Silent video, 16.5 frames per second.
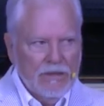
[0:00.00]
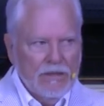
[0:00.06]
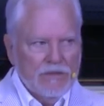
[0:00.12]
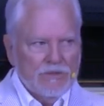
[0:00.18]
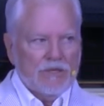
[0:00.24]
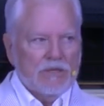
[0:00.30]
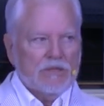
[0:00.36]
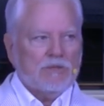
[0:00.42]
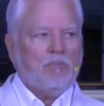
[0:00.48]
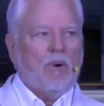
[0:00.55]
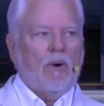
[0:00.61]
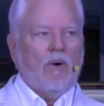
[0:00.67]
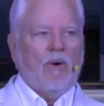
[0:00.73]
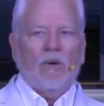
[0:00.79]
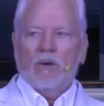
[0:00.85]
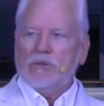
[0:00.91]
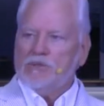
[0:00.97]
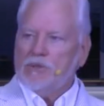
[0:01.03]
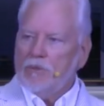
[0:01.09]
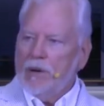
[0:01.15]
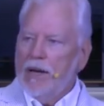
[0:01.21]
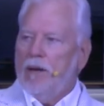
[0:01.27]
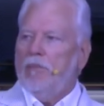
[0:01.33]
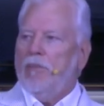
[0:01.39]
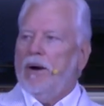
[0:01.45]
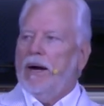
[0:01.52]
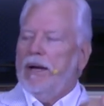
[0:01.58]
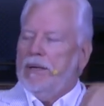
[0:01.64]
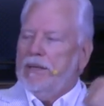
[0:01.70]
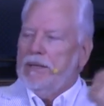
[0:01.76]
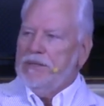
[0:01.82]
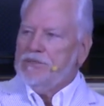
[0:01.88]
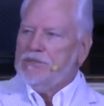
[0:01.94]
Since Paul is a rabbi
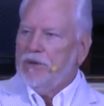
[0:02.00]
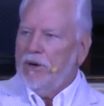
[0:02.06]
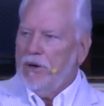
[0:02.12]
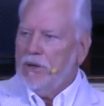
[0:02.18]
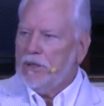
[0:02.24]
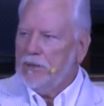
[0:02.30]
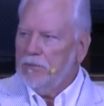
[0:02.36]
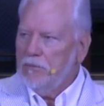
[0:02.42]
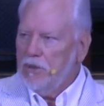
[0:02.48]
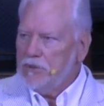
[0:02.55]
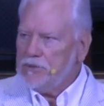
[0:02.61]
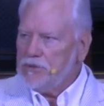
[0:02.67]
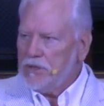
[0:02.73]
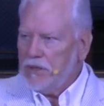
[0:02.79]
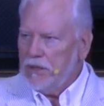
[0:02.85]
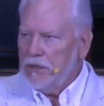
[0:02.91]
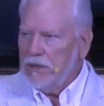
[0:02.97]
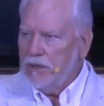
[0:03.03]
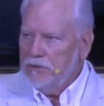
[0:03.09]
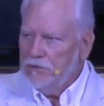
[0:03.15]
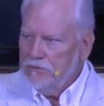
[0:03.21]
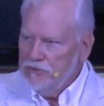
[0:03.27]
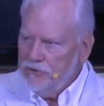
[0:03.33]
and he's talking to mostly